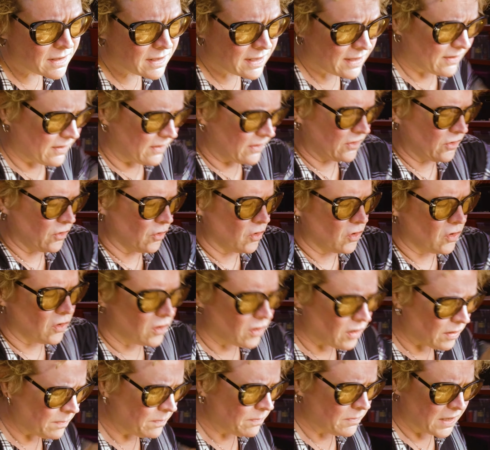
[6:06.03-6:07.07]
It's a
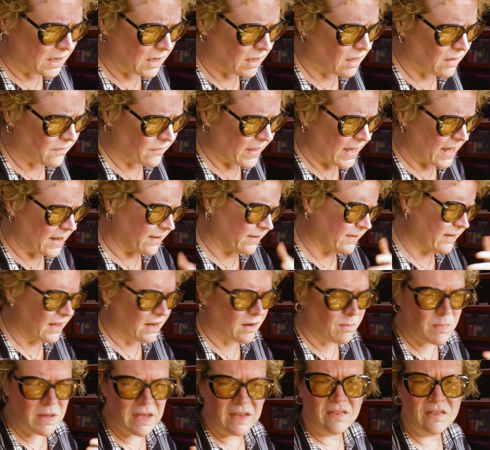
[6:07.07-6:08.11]
circle and all of that, and it's
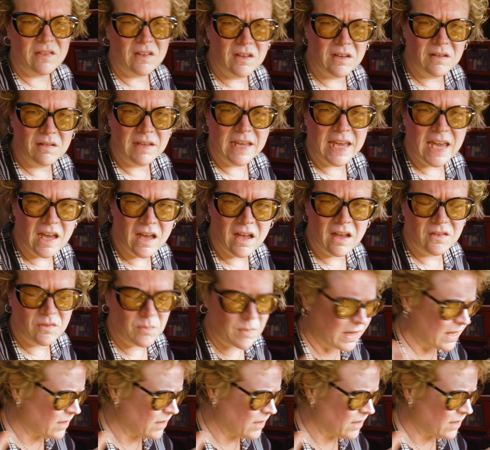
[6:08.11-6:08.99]
kind of based on chaos